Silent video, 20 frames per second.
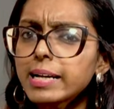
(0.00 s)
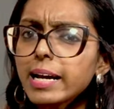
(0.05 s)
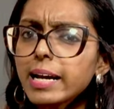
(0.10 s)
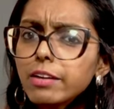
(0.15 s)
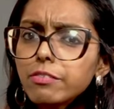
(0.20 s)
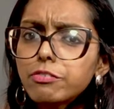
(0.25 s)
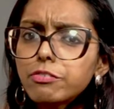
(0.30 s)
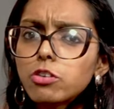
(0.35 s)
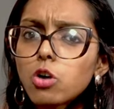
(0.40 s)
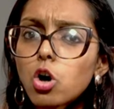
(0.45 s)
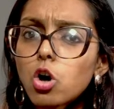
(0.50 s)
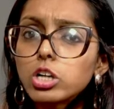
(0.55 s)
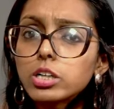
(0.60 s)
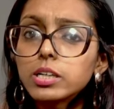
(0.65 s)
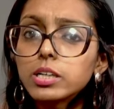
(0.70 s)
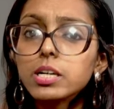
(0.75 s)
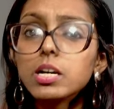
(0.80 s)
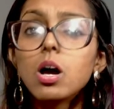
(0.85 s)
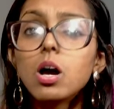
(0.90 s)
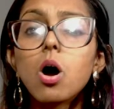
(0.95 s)
If not,
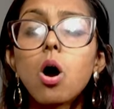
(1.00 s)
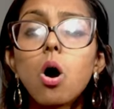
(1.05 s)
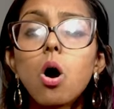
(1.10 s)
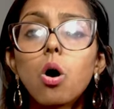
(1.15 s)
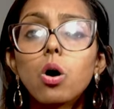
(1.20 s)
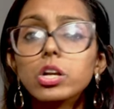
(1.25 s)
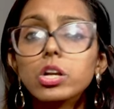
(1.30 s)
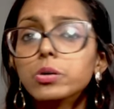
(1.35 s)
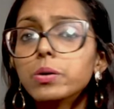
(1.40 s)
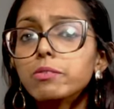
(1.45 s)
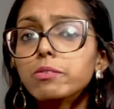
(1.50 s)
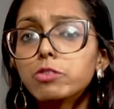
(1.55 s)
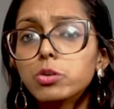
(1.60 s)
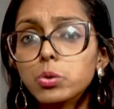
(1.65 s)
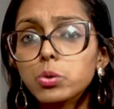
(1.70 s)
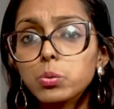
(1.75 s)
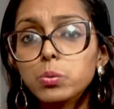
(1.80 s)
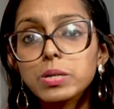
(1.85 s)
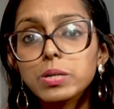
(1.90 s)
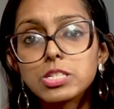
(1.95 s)
all you have to
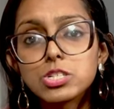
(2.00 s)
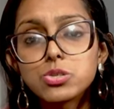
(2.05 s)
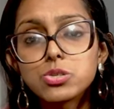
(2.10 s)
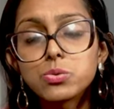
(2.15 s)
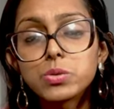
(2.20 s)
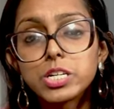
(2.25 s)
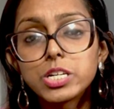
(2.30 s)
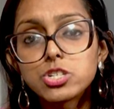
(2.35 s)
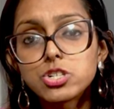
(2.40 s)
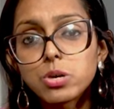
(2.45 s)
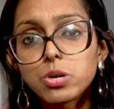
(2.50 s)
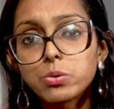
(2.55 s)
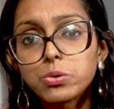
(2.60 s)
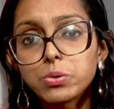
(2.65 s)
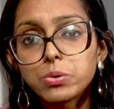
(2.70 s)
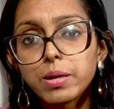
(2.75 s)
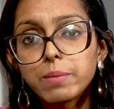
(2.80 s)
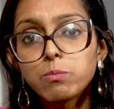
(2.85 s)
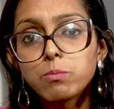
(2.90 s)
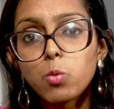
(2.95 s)
do is to reach out to
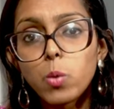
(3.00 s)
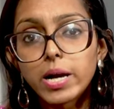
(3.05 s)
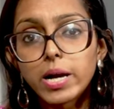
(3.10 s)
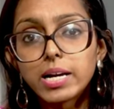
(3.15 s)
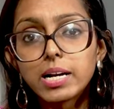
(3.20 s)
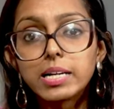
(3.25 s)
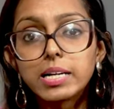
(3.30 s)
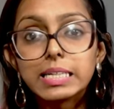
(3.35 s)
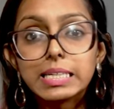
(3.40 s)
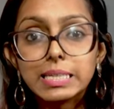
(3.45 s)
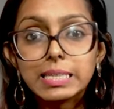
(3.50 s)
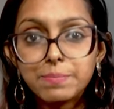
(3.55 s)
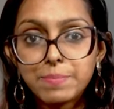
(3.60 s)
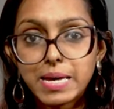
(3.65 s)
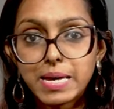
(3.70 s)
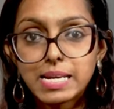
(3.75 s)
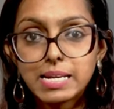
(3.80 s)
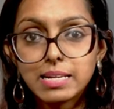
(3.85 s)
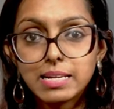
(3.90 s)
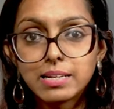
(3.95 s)
them via
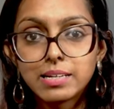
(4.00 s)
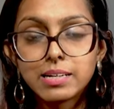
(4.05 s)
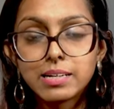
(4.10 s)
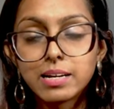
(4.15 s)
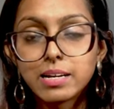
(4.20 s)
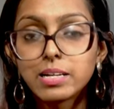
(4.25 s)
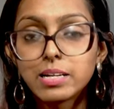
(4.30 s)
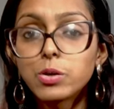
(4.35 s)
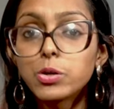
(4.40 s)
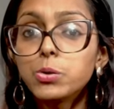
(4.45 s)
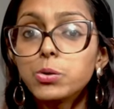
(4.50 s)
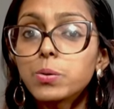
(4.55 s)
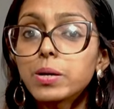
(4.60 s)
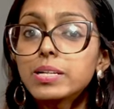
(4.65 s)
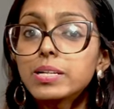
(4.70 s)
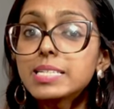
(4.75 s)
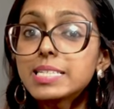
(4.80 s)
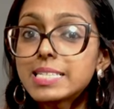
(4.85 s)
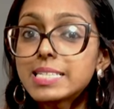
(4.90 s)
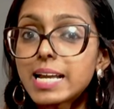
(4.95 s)
email. Now, you
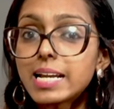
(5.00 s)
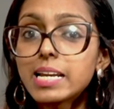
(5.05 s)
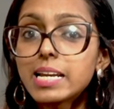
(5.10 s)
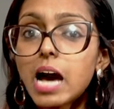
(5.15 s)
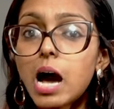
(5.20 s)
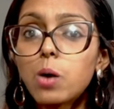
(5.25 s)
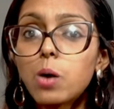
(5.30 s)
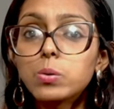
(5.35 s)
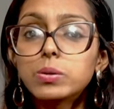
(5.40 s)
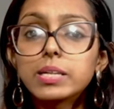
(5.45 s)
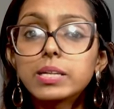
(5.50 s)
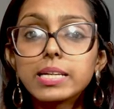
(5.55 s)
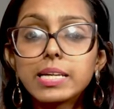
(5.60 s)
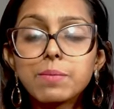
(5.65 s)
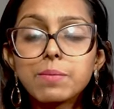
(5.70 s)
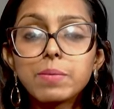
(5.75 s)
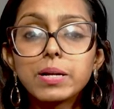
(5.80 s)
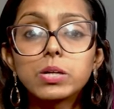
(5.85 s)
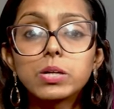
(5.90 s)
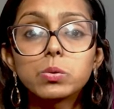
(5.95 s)
can send out the
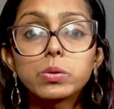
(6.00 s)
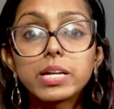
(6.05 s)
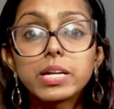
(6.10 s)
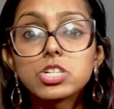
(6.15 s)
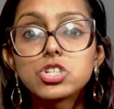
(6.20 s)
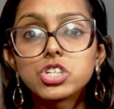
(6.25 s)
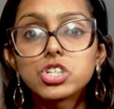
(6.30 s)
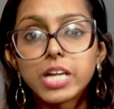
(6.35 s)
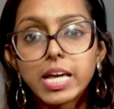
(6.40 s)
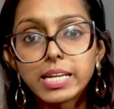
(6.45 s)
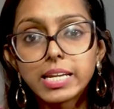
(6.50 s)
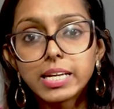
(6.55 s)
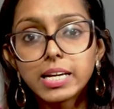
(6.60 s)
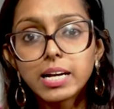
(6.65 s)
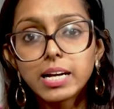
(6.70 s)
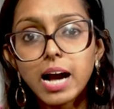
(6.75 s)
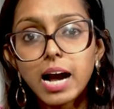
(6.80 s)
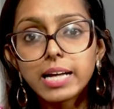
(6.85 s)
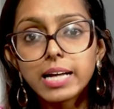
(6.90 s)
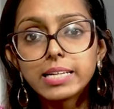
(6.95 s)
email to their generic
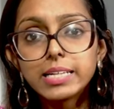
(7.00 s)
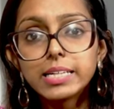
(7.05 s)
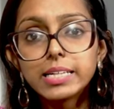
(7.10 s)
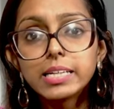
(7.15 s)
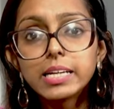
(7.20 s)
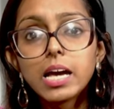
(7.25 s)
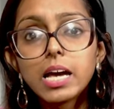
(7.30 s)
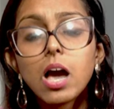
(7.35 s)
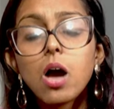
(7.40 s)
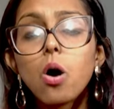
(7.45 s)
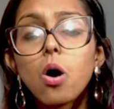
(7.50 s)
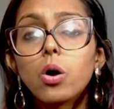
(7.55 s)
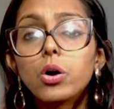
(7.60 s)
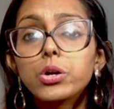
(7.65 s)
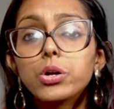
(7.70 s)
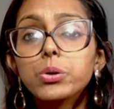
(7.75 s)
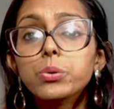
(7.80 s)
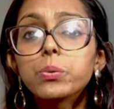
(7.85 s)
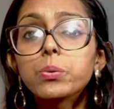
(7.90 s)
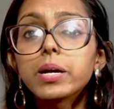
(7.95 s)
ID, or
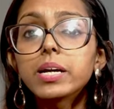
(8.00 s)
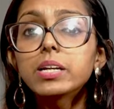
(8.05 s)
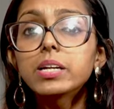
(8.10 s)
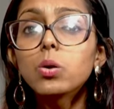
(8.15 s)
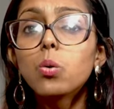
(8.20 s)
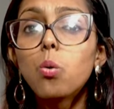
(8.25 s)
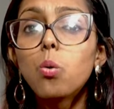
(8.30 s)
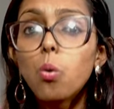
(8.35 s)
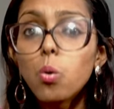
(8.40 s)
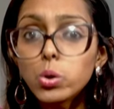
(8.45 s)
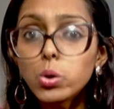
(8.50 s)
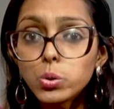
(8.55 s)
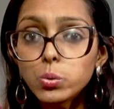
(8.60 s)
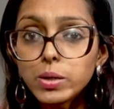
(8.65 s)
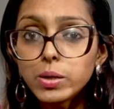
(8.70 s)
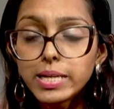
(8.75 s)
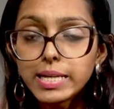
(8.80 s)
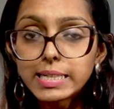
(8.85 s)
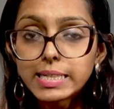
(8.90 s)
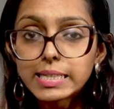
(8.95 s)
you can go to
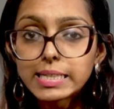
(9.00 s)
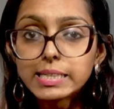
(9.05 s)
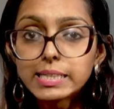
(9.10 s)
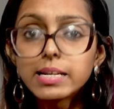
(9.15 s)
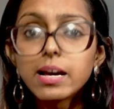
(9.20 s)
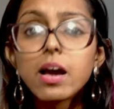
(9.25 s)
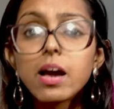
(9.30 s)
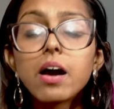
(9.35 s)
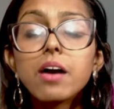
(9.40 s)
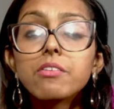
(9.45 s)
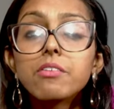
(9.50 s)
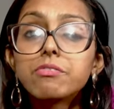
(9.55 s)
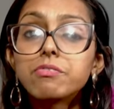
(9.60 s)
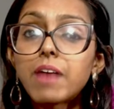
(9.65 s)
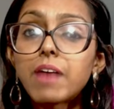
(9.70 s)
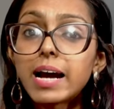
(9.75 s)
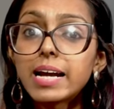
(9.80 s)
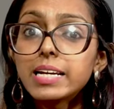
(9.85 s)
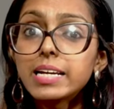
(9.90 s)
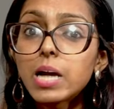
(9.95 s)
LinkedIn,
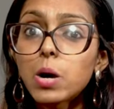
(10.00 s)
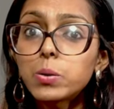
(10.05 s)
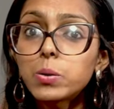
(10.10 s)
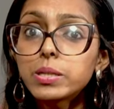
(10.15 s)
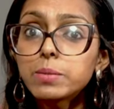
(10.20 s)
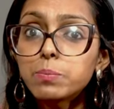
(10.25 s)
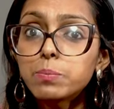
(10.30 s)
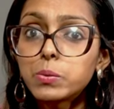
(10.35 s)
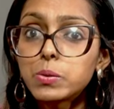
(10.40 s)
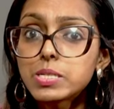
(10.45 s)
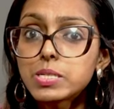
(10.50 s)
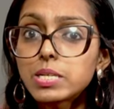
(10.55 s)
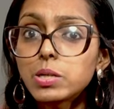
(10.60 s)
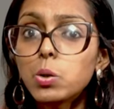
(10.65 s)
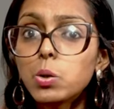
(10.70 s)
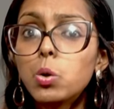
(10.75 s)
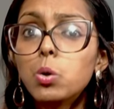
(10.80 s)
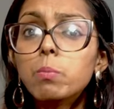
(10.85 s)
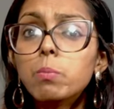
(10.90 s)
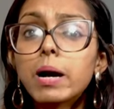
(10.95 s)
find out the person
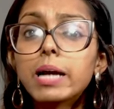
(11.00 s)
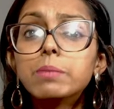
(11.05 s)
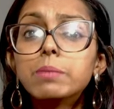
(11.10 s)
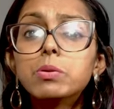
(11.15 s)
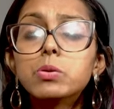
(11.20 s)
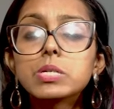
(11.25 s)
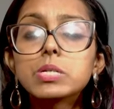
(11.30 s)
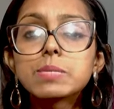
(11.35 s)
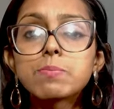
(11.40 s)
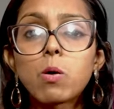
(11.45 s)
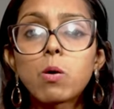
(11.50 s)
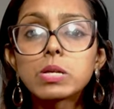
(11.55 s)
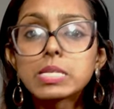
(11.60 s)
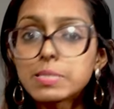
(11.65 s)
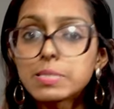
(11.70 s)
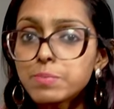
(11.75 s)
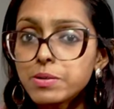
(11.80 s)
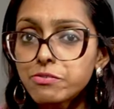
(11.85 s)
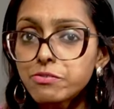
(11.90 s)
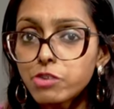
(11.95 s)
who might be
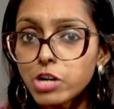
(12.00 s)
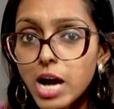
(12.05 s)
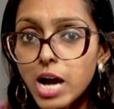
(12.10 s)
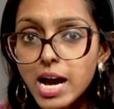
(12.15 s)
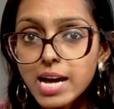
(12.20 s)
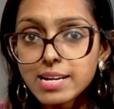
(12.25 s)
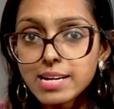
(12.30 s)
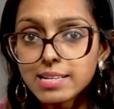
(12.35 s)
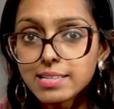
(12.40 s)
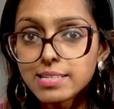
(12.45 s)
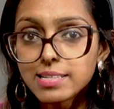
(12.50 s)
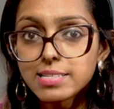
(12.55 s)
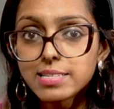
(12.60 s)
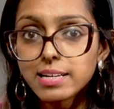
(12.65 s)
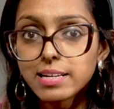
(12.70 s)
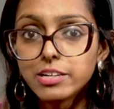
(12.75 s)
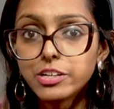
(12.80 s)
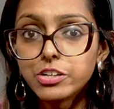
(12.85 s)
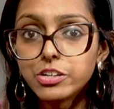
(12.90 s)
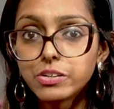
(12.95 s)
responsible for hiring these
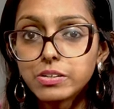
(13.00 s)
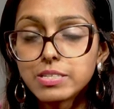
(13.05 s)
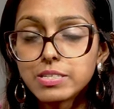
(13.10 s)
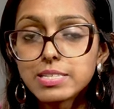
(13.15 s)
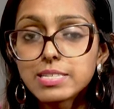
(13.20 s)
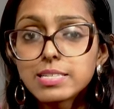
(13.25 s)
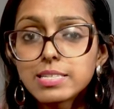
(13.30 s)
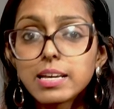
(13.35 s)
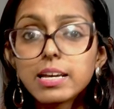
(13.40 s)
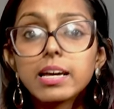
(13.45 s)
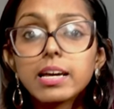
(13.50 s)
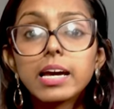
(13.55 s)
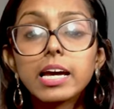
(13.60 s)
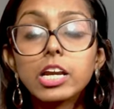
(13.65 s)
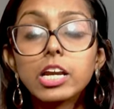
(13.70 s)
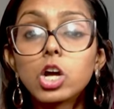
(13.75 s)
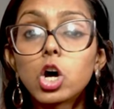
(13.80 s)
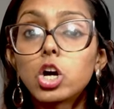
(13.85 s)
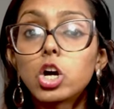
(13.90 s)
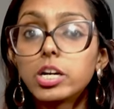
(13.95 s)
interns
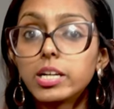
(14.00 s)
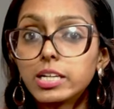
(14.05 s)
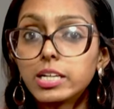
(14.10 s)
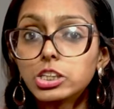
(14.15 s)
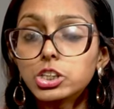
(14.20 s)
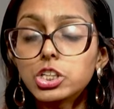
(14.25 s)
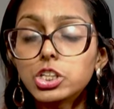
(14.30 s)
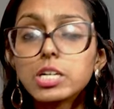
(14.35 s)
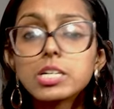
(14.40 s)
in your niche.